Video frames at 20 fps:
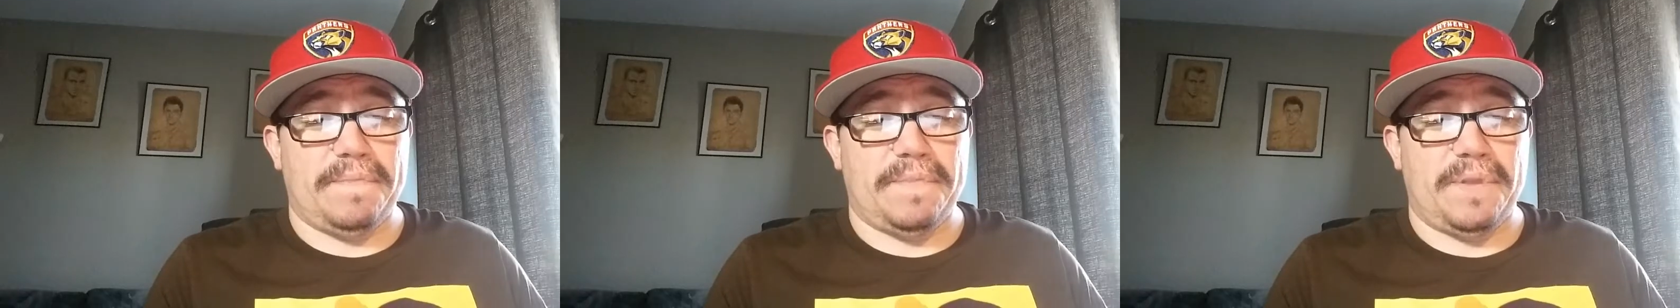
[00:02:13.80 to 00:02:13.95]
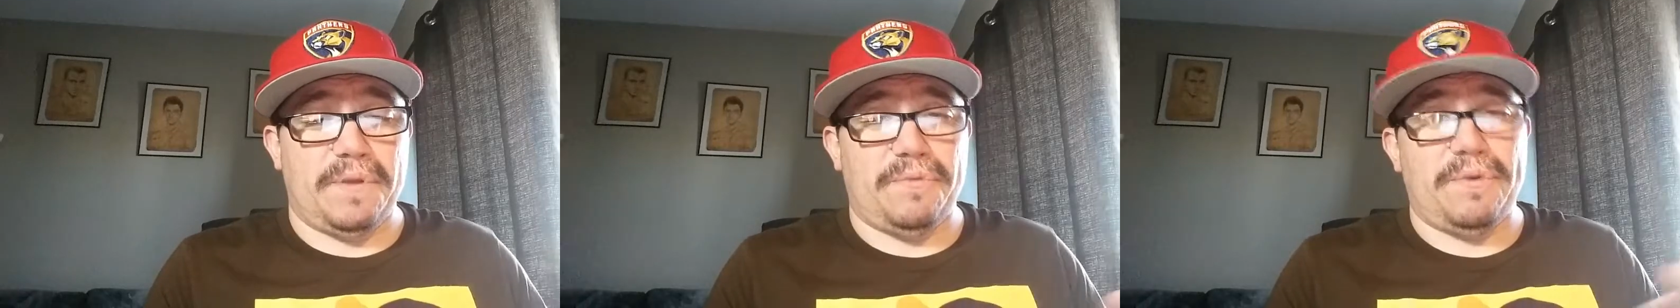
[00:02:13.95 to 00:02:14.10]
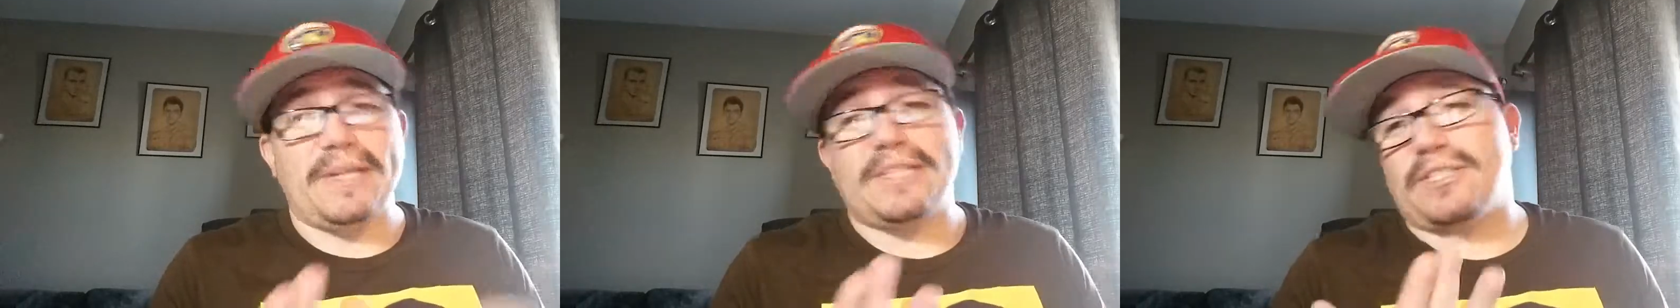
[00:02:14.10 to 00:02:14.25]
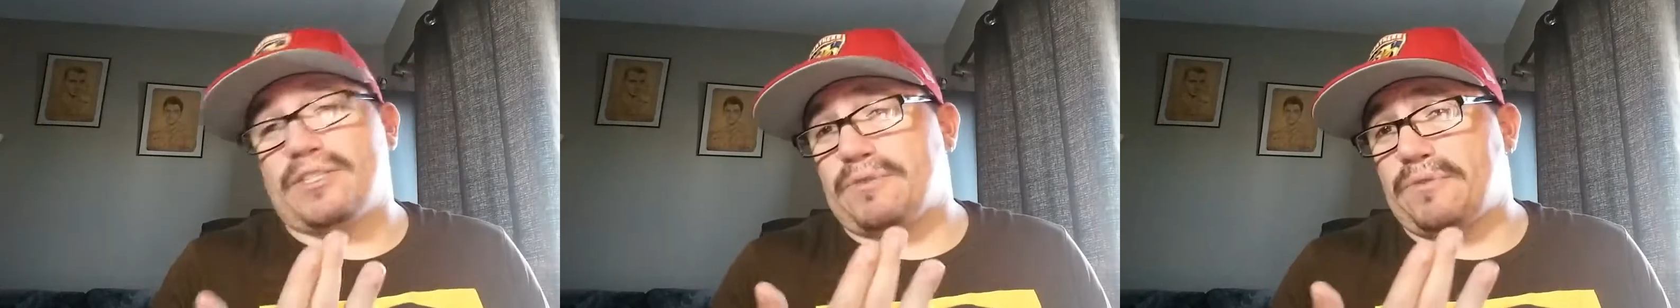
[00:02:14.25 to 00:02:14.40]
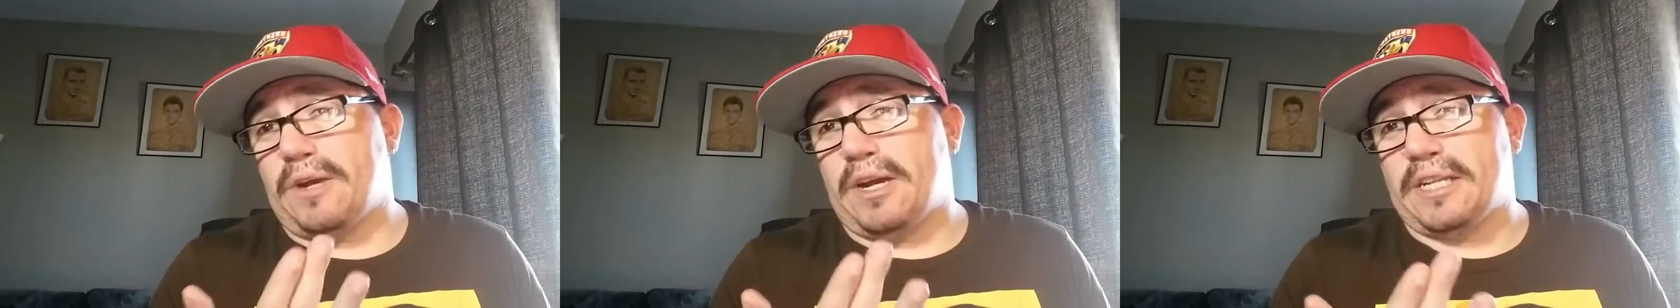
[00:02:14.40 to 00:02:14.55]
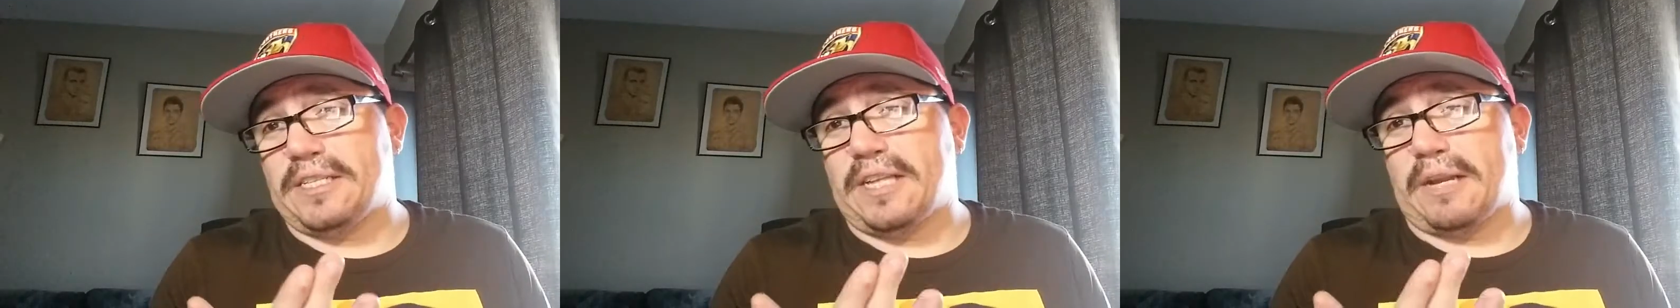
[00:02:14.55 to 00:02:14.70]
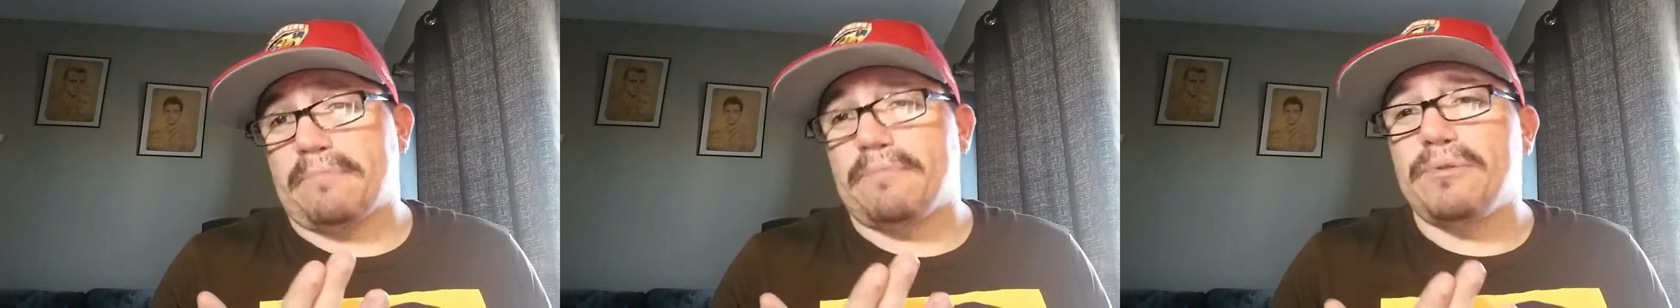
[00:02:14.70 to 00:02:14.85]

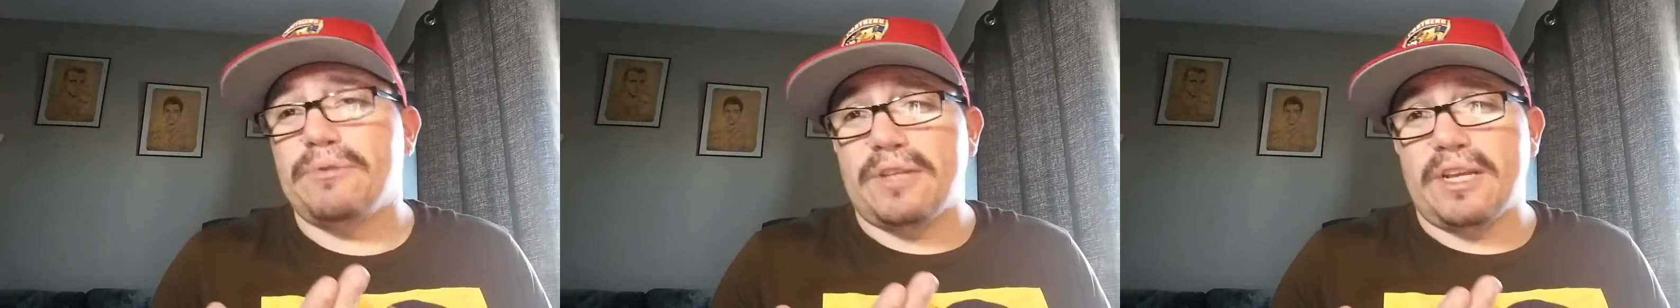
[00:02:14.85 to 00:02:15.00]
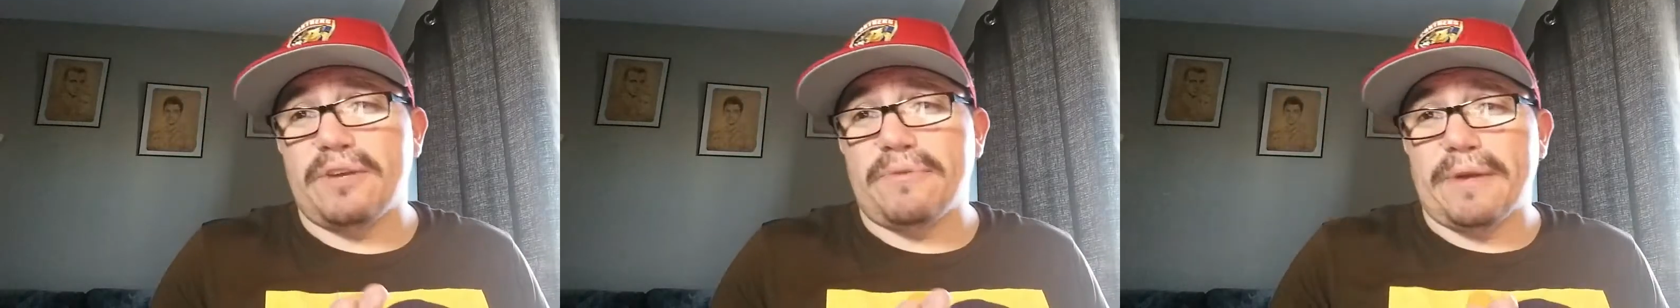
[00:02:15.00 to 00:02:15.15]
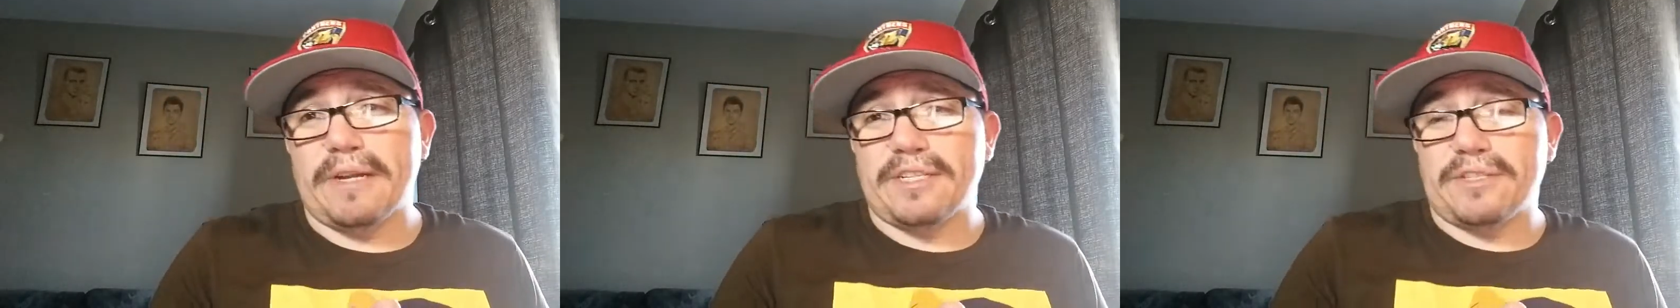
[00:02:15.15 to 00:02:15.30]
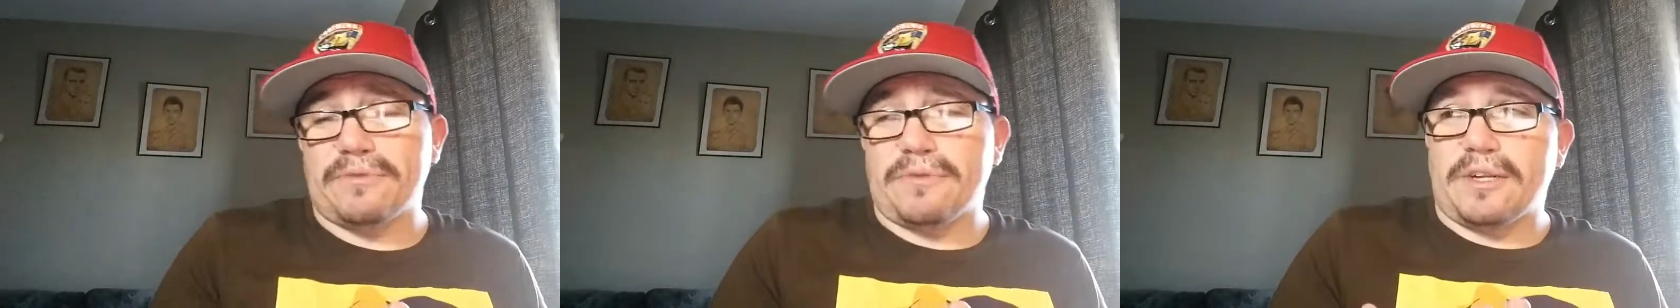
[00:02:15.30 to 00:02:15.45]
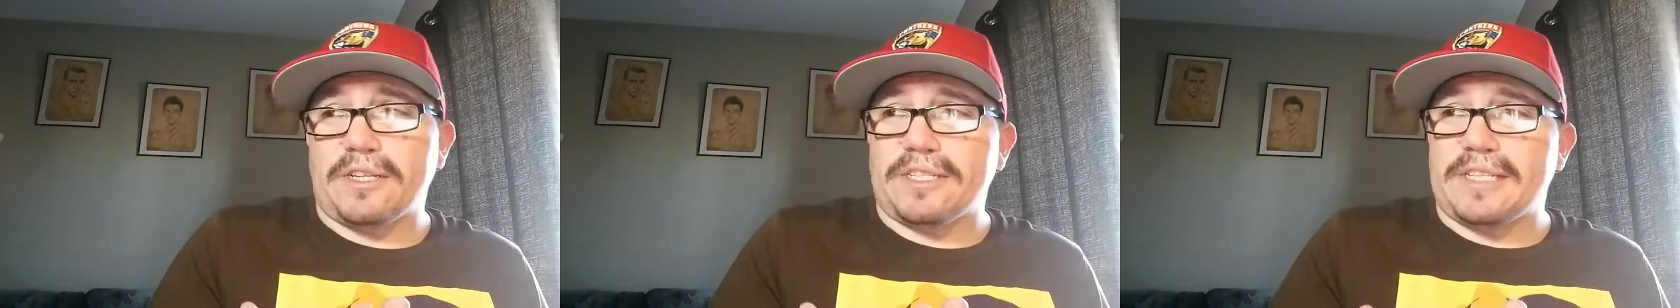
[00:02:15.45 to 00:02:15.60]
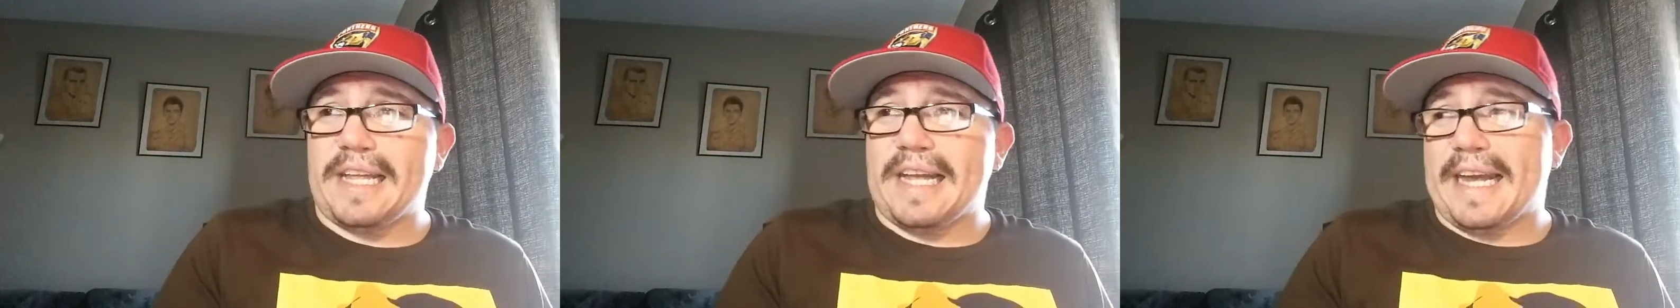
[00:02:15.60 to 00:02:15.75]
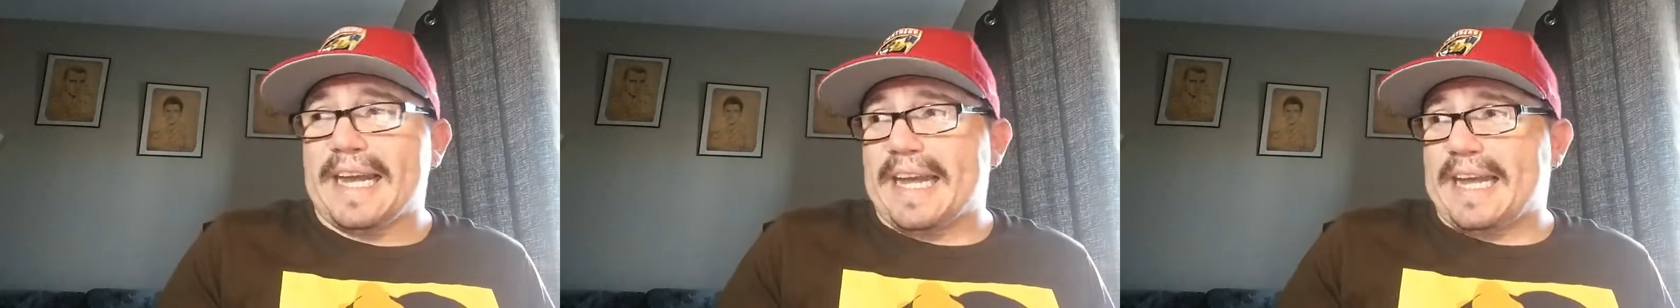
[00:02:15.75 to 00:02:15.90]
restaurants, like boutique restaurants
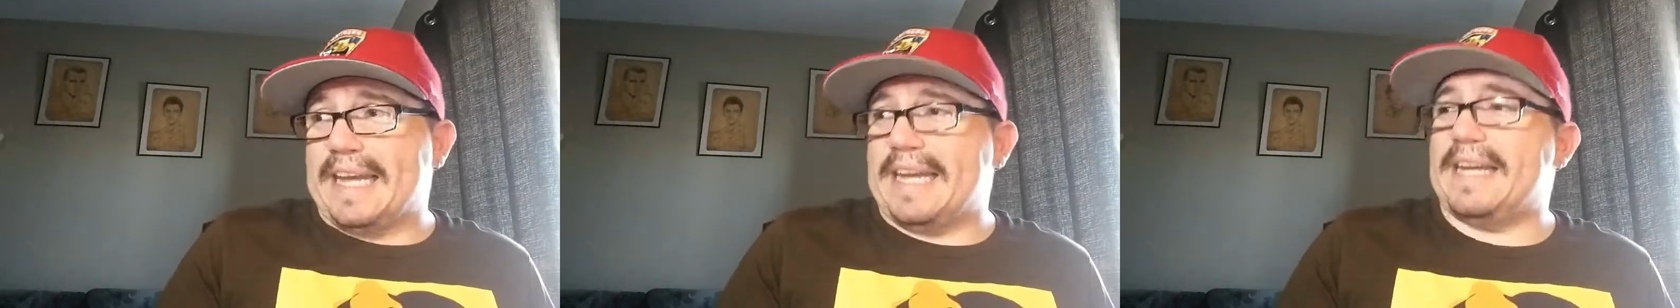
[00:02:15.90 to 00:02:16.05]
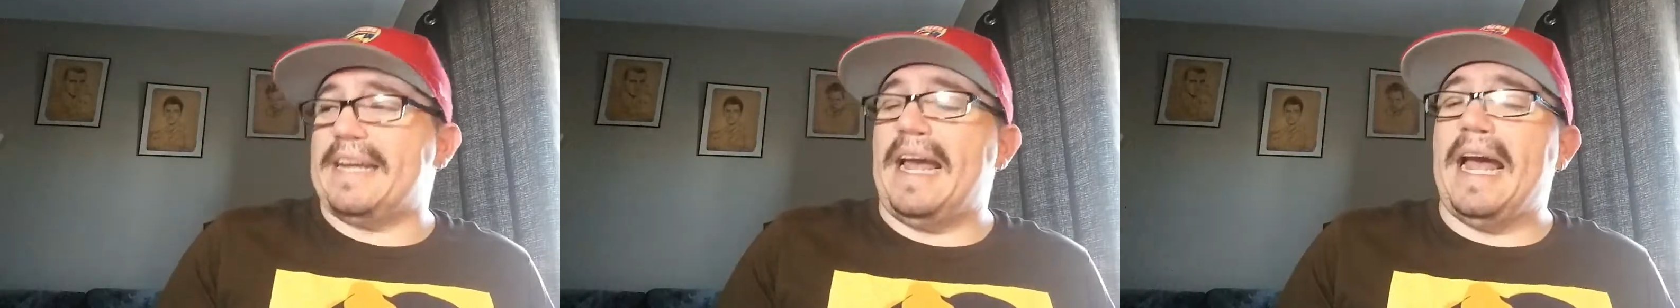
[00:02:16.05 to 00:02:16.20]
like